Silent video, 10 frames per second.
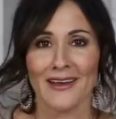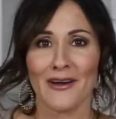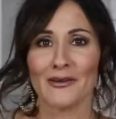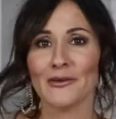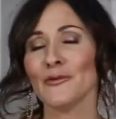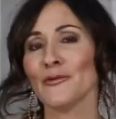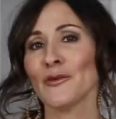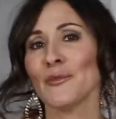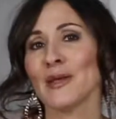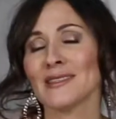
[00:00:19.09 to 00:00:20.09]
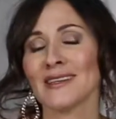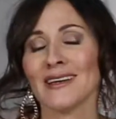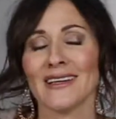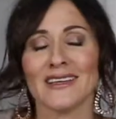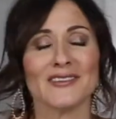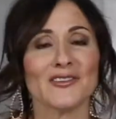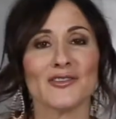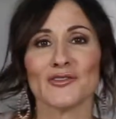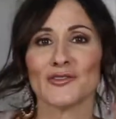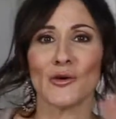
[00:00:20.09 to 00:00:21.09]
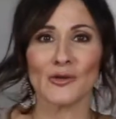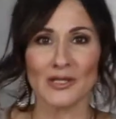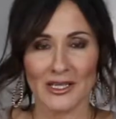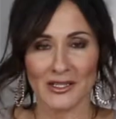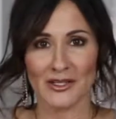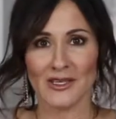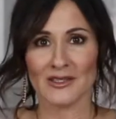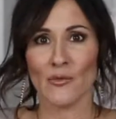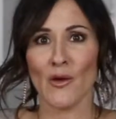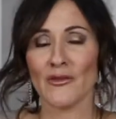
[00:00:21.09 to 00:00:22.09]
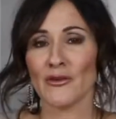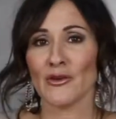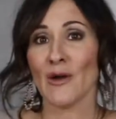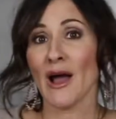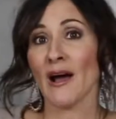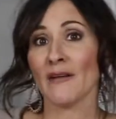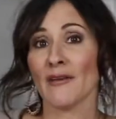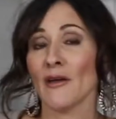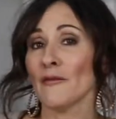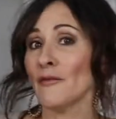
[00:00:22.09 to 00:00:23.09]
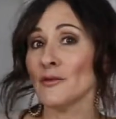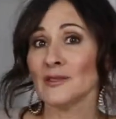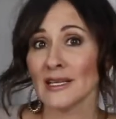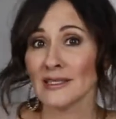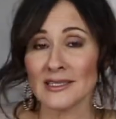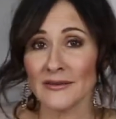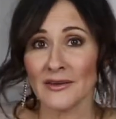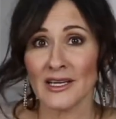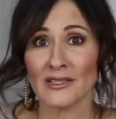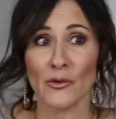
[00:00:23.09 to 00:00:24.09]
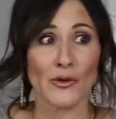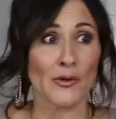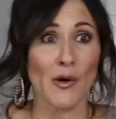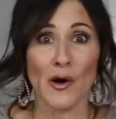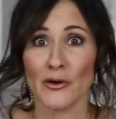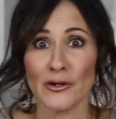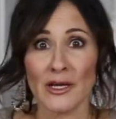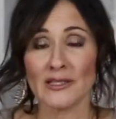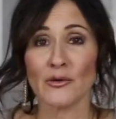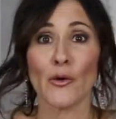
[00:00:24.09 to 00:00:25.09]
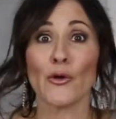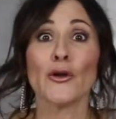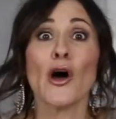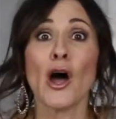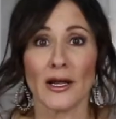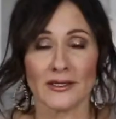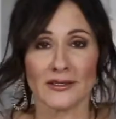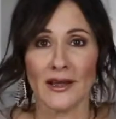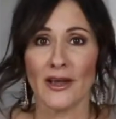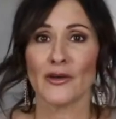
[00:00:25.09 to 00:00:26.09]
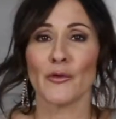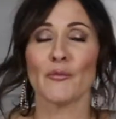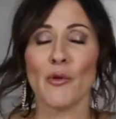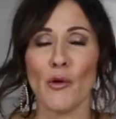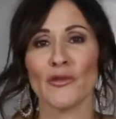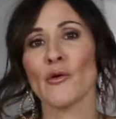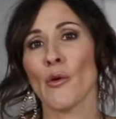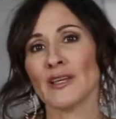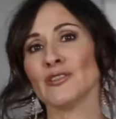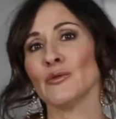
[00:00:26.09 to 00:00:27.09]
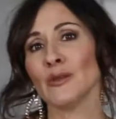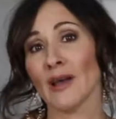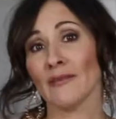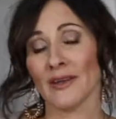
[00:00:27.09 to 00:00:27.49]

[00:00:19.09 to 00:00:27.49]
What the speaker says: Now, gluten-free pizza is so delicious, whether you have food sensitivities or your partner does or not, you're both going to love